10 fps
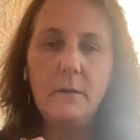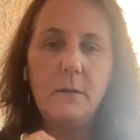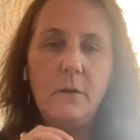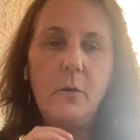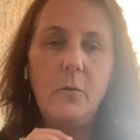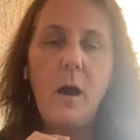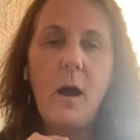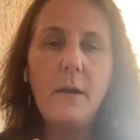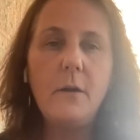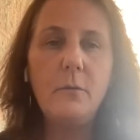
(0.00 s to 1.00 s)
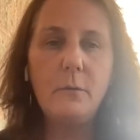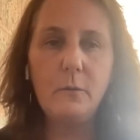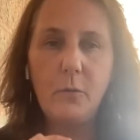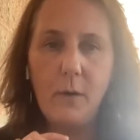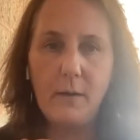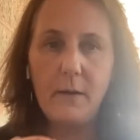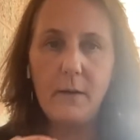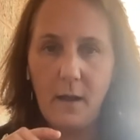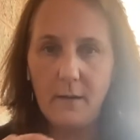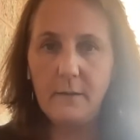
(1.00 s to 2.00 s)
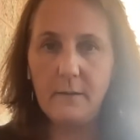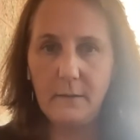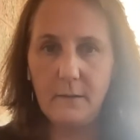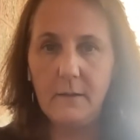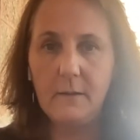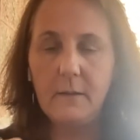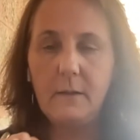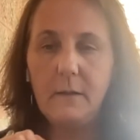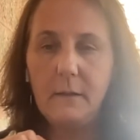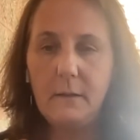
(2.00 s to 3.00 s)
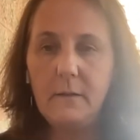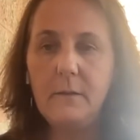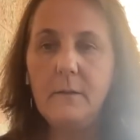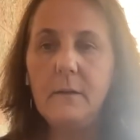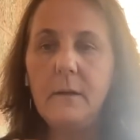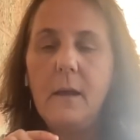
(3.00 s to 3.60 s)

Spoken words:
the way that I see it is